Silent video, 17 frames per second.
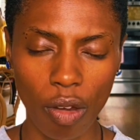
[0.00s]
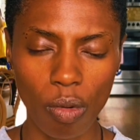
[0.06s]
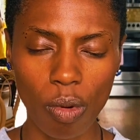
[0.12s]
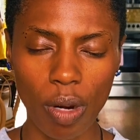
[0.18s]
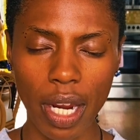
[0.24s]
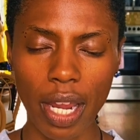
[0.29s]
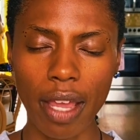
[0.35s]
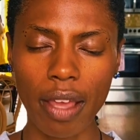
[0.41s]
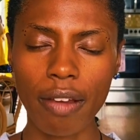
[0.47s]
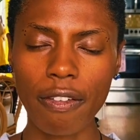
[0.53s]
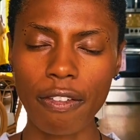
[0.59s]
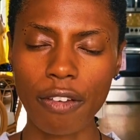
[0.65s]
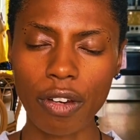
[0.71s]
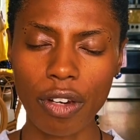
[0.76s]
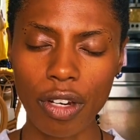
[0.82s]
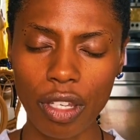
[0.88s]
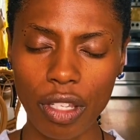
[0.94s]

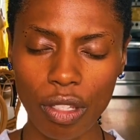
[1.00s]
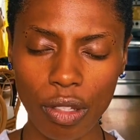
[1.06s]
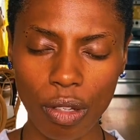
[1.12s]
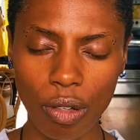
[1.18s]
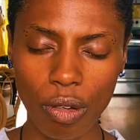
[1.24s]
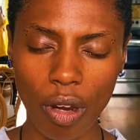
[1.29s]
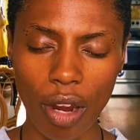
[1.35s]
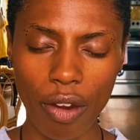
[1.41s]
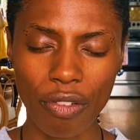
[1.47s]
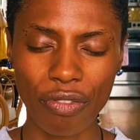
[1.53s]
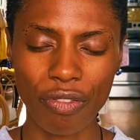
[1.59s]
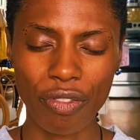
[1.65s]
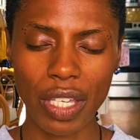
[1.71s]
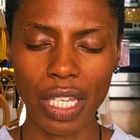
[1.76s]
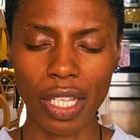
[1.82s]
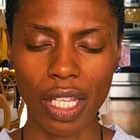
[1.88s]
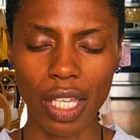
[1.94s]
Wherever you are
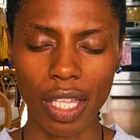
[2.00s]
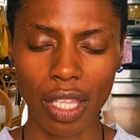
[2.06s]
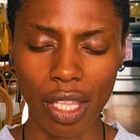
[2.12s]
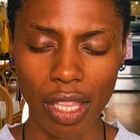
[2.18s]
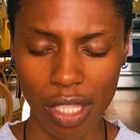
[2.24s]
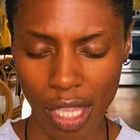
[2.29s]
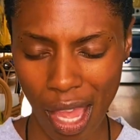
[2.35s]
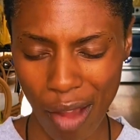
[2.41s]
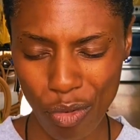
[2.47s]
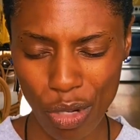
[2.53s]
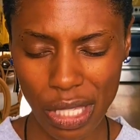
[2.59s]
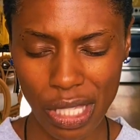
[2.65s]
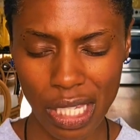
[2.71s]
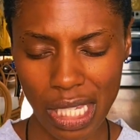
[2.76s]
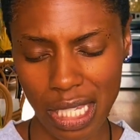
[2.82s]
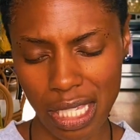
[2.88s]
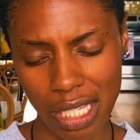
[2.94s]
feeling that
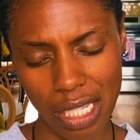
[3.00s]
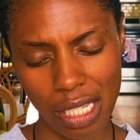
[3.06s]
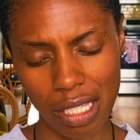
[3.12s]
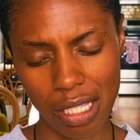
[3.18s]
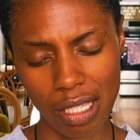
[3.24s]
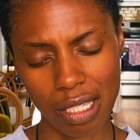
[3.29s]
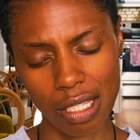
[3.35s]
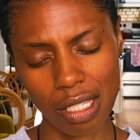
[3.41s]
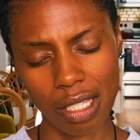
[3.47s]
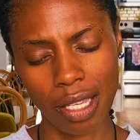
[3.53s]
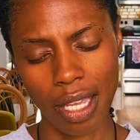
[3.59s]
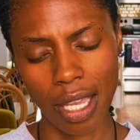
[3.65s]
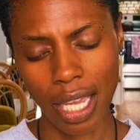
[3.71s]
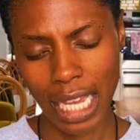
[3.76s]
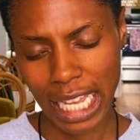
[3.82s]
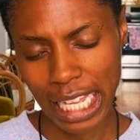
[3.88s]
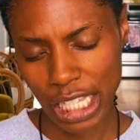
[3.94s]
resistance
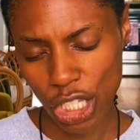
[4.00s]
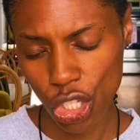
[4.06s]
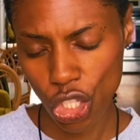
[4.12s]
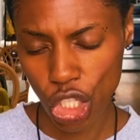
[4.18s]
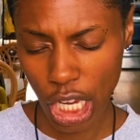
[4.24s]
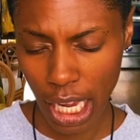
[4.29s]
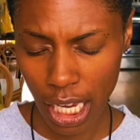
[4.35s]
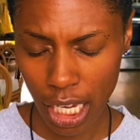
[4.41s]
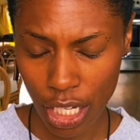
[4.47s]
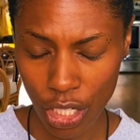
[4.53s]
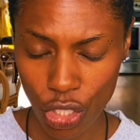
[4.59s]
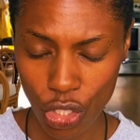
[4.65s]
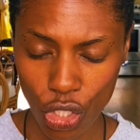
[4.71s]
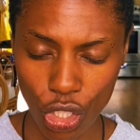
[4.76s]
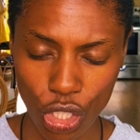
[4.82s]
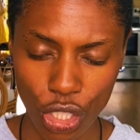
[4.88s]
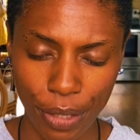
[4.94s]
to
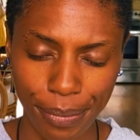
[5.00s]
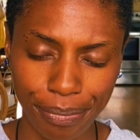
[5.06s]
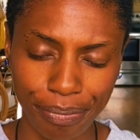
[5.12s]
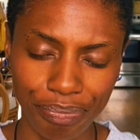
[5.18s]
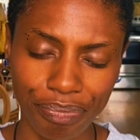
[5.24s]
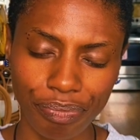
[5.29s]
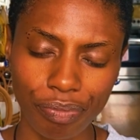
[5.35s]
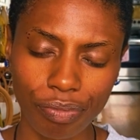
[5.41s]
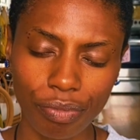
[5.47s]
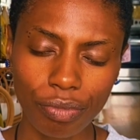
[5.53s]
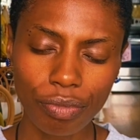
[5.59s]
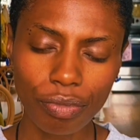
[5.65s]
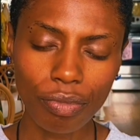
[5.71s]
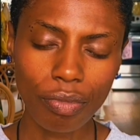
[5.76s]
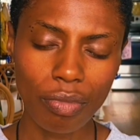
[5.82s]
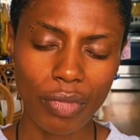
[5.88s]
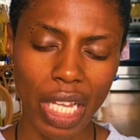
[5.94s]
change,
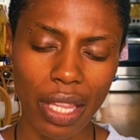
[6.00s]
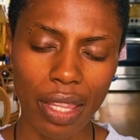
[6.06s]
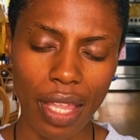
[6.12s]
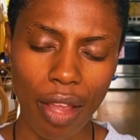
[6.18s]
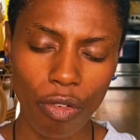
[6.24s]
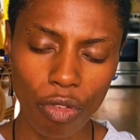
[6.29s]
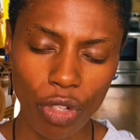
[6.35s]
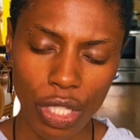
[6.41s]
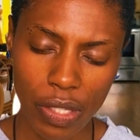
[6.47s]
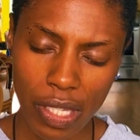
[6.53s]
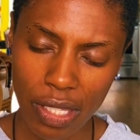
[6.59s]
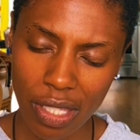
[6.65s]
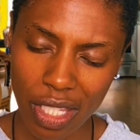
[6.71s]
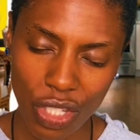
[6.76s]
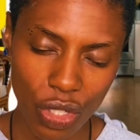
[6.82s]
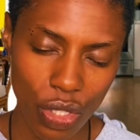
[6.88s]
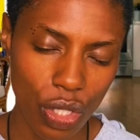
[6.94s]
that
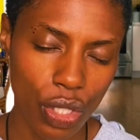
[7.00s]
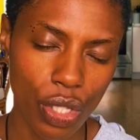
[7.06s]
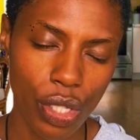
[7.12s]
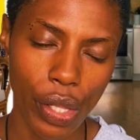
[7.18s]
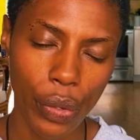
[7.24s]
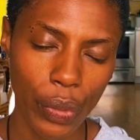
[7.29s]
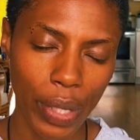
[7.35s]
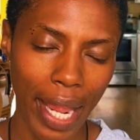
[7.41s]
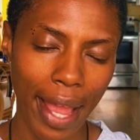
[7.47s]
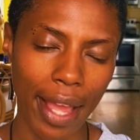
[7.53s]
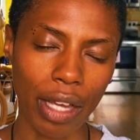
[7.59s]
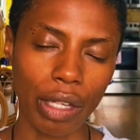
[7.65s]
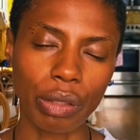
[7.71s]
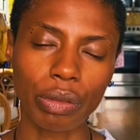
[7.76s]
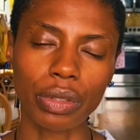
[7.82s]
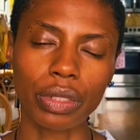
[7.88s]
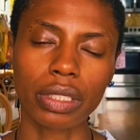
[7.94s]
resistance to slow
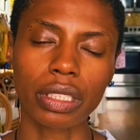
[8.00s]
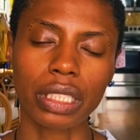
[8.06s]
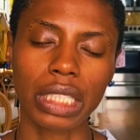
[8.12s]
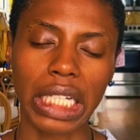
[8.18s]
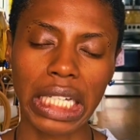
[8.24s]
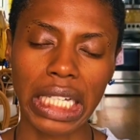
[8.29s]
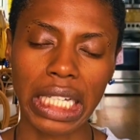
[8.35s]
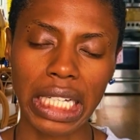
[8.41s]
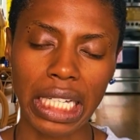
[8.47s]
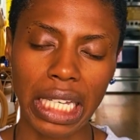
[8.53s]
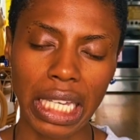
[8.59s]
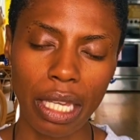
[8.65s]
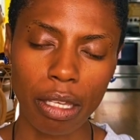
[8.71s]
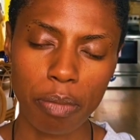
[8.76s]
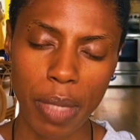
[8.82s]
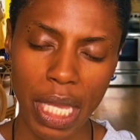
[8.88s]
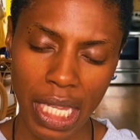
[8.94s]
down
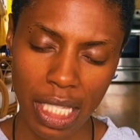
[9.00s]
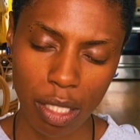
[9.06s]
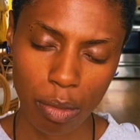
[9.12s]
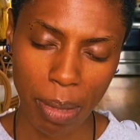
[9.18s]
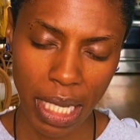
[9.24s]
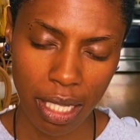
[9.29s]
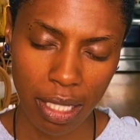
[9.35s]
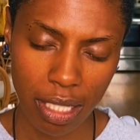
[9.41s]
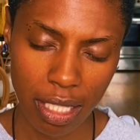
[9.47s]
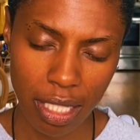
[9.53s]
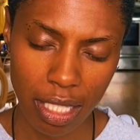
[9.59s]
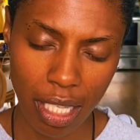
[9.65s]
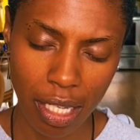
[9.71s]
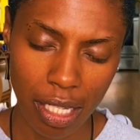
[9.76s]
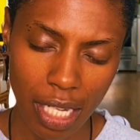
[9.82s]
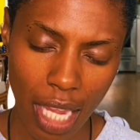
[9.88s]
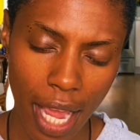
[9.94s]
and make space
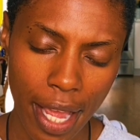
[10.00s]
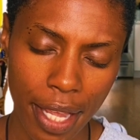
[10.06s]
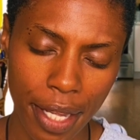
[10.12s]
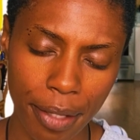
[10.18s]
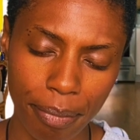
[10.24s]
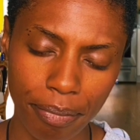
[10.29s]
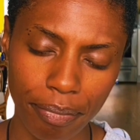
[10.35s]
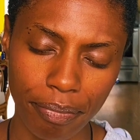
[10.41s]
and time.